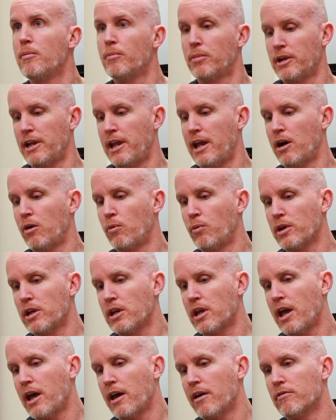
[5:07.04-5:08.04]
but now
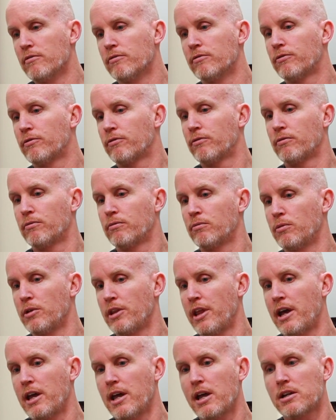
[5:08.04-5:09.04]
we have,
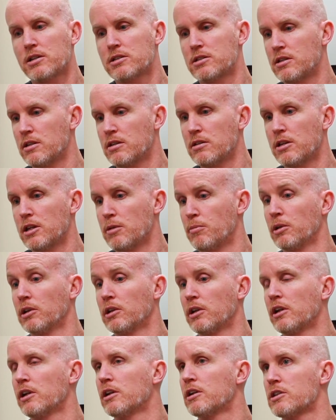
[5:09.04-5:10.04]
with AX, the
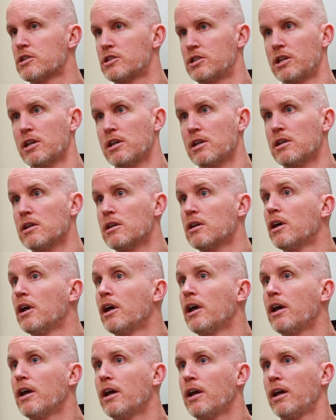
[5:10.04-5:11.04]
ability to see
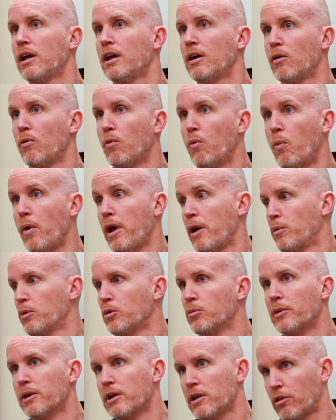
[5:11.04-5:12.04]
where
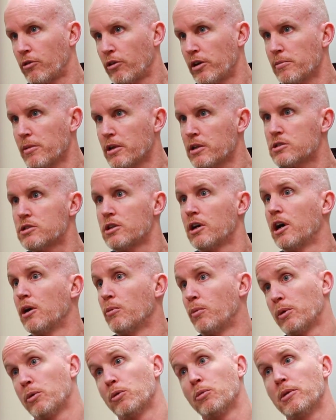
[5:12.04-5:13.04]
we'll be in 3 months'
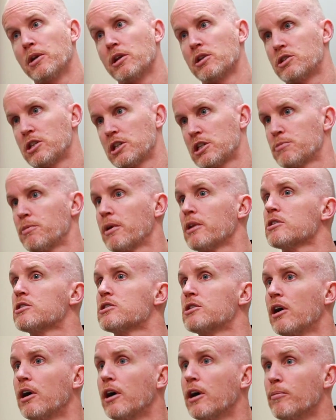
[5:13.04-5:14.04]
time, where we'll be in 6 months'
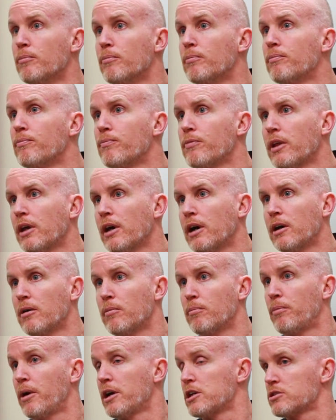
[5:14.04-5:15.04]
time,
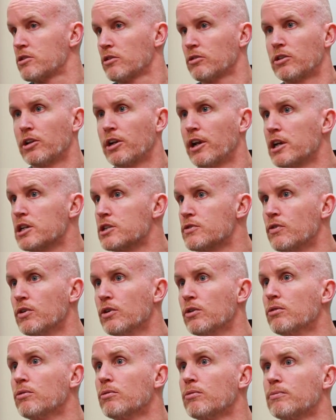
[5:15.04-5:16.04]
based on today's
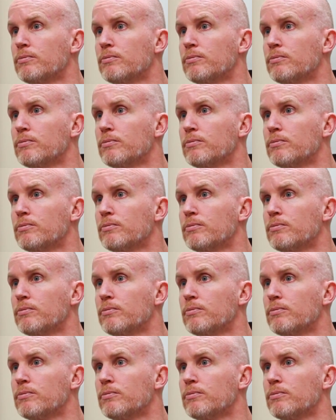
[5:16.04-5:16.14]
view.